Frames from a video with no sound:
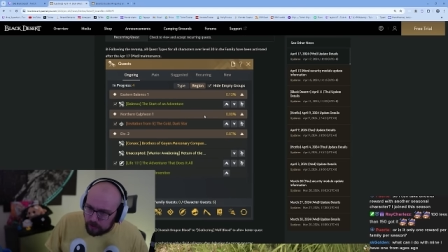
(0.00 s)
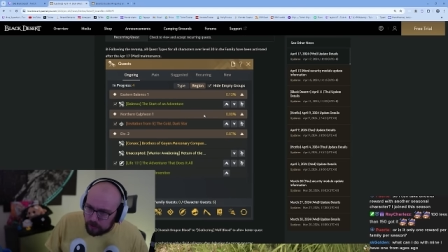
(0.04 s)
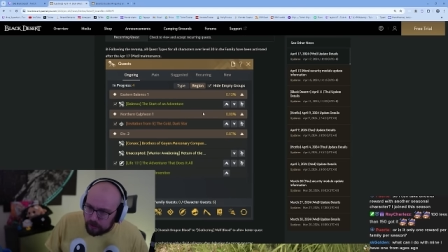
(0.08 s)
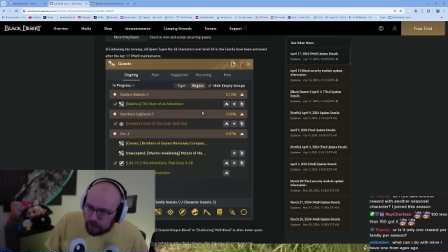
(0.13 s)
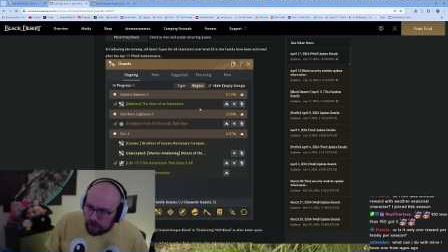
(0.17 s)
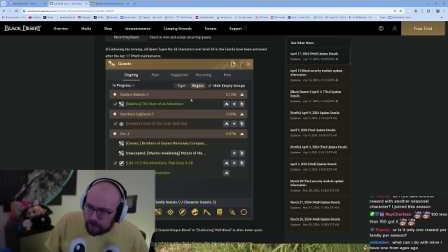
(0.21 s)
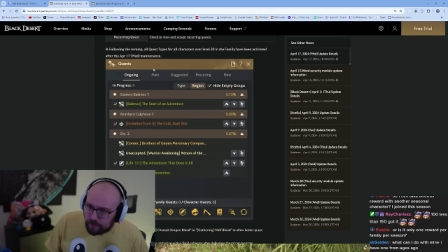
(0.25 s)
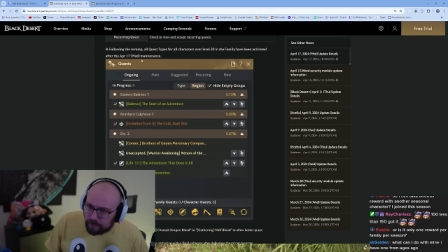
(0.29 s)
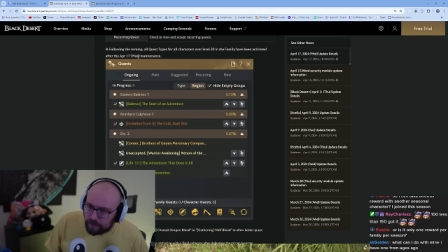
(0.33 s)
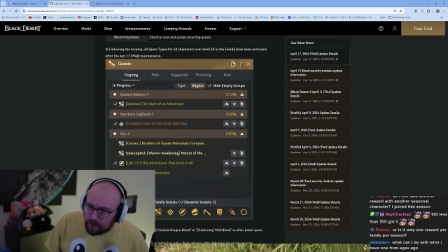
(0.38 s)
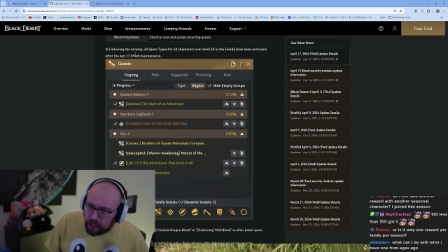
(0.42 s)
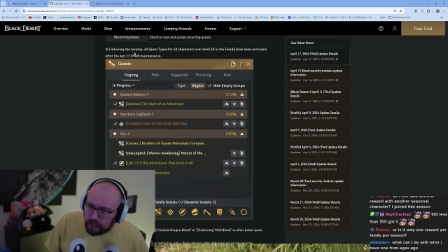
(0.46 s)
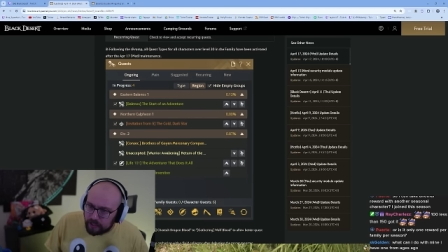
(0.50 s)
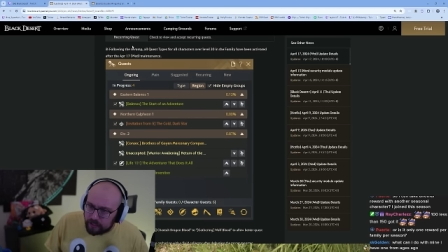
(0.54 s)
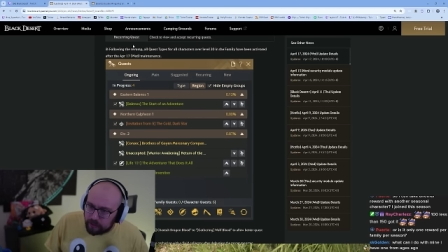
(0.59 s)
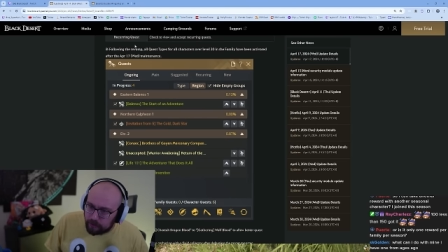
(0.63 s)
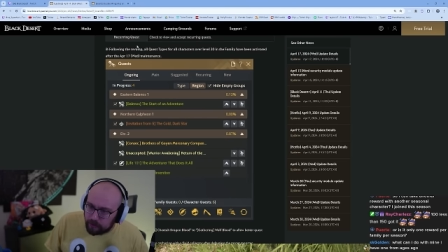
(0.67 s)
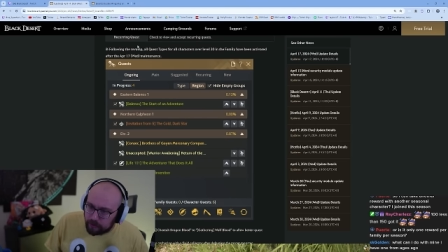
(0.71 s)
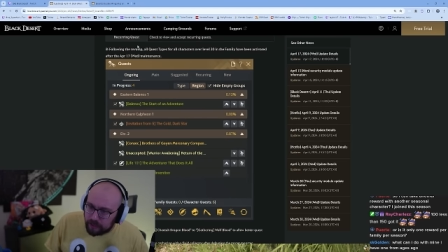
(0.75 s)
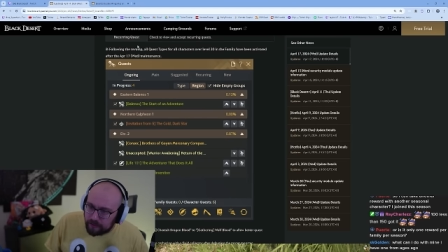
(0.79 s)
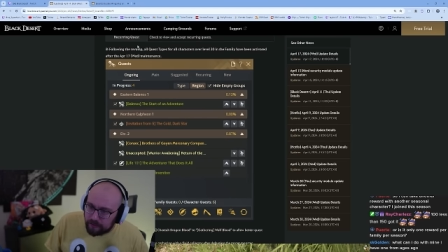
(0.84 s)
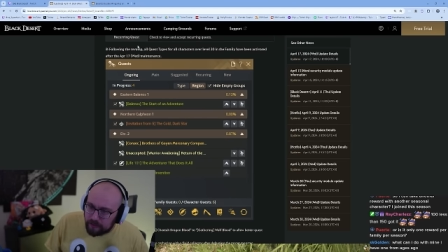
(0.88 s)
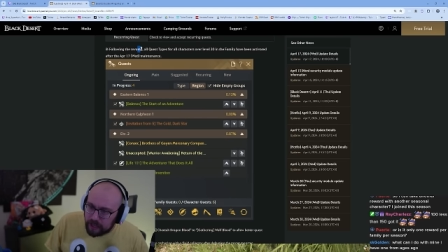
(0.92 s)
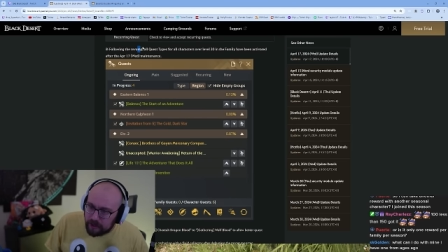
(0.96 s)
Following the
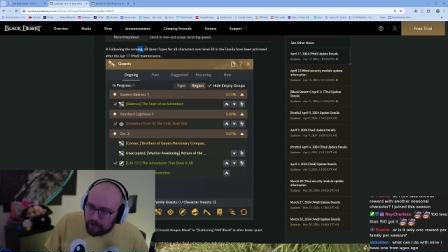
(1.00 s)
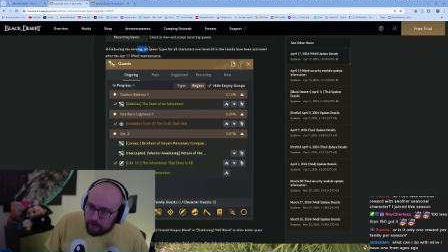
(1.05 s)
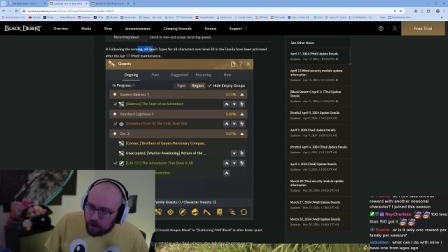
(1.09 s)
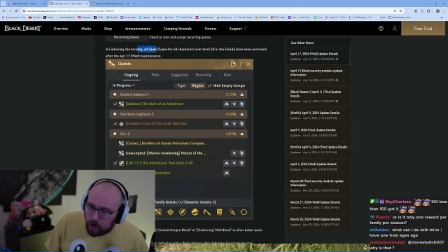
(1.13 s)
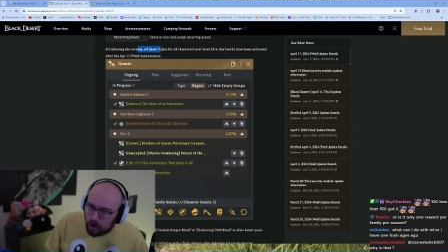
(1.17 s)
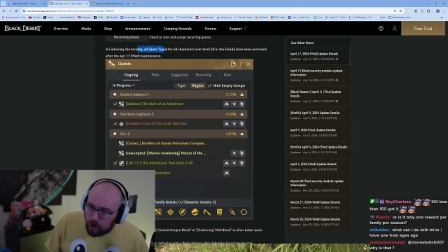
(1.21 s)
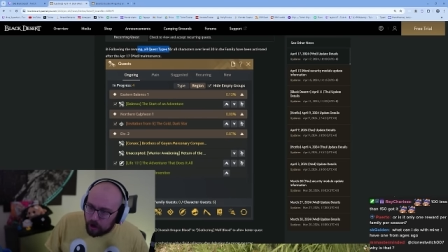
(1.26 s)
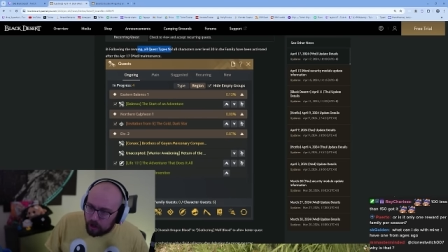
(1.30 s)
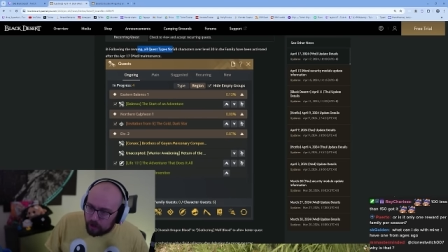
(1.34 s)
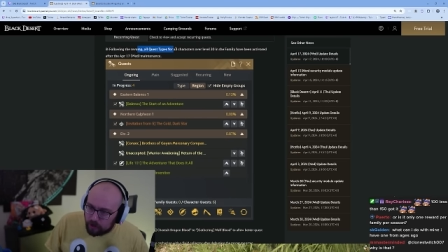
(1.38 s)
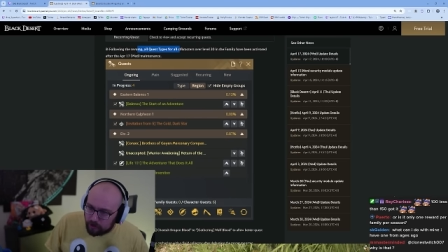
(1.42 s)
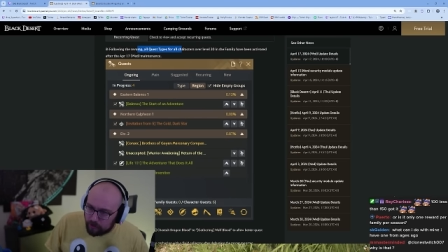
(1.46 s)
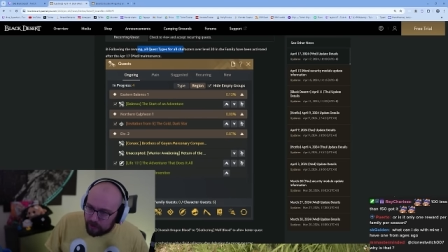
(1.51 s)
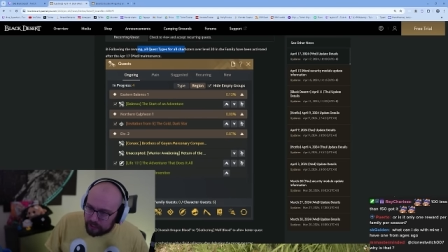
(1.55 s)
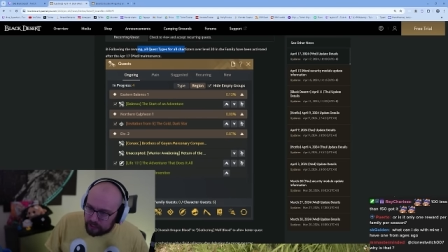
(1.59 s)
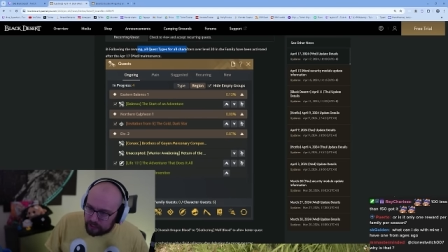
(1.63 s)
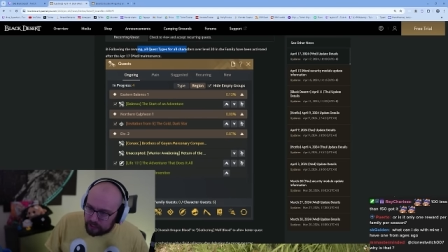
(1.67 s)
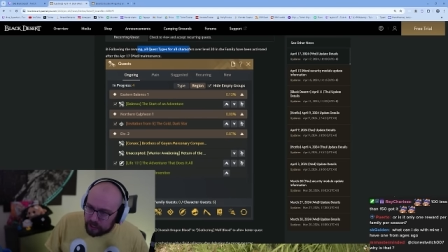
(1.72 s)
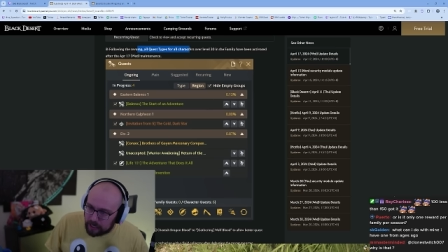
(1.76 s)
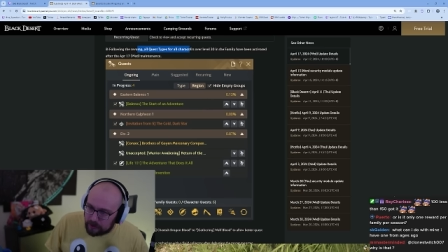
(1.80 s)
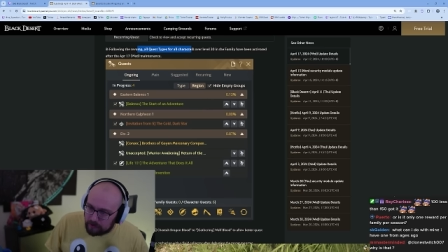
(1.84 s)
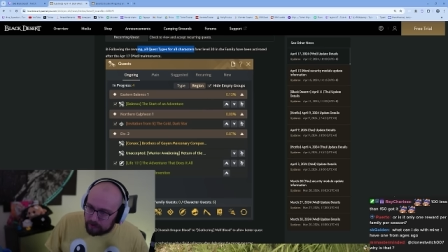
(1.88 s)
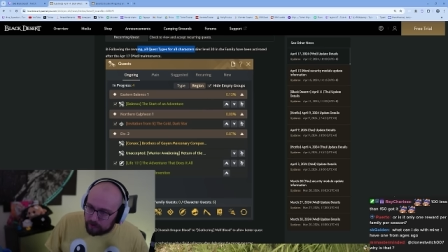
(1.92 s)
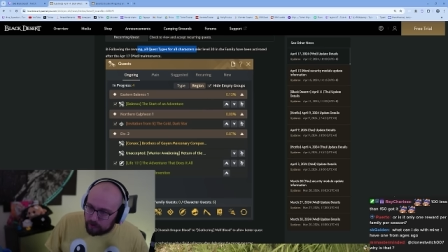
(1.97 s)
revamp, all quest
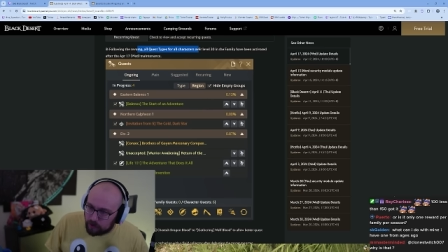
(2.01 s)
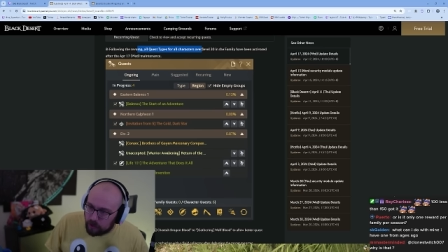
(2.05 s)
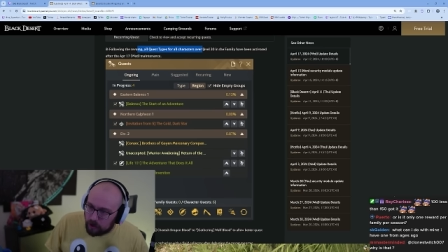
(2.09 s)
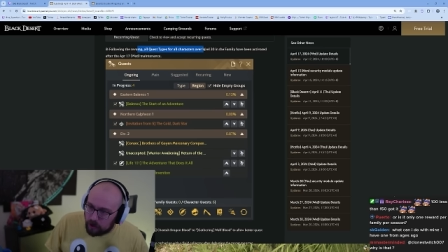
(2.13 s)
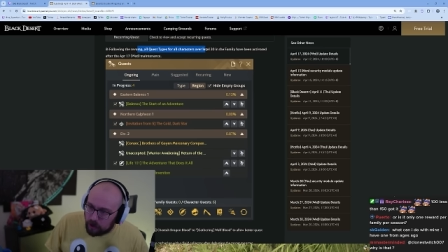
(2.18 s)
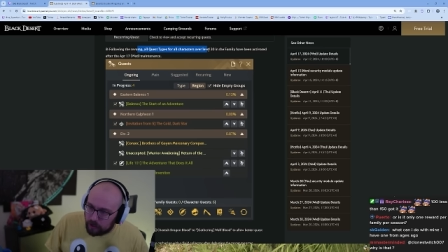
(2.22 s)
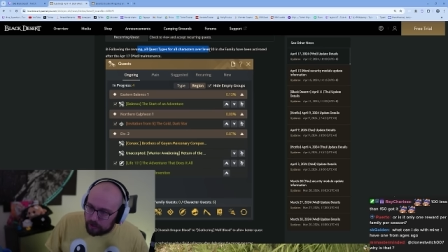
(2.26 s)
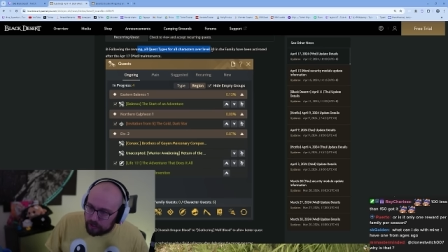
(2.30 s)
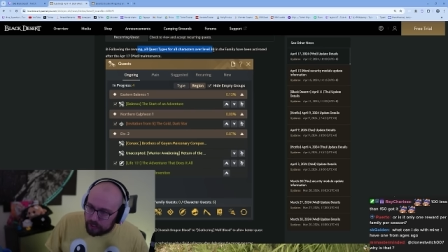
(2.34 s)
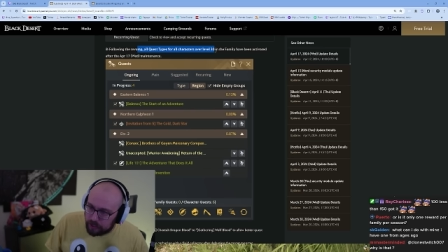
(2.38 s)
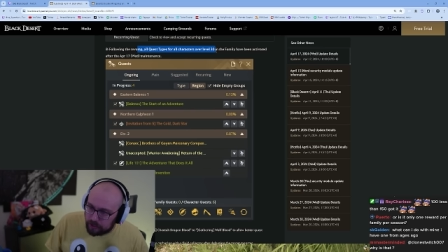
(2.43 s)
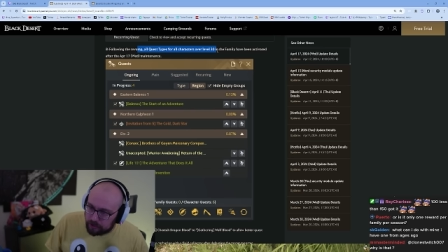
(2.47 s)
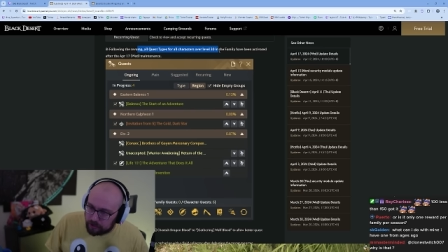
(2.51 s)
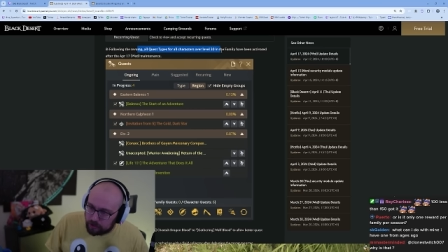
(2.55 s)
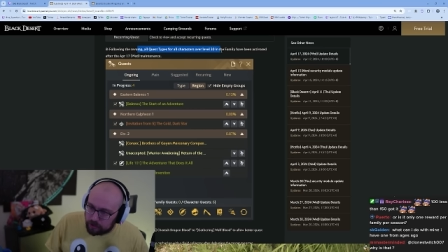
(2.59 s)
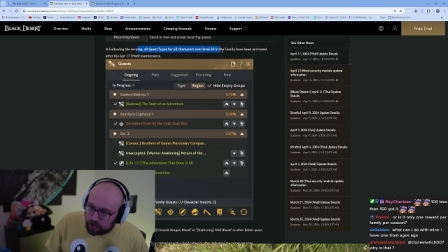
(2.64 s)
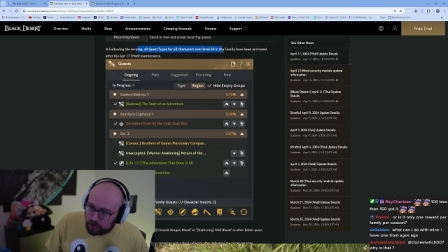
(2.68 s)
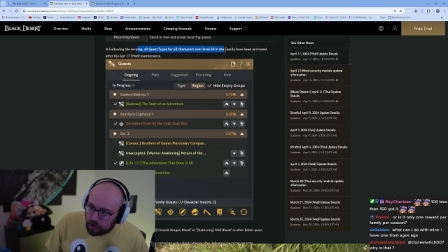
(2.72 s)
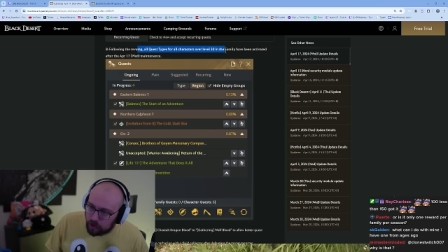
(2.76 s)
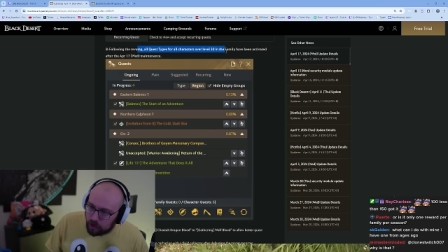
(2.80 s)
types for all characters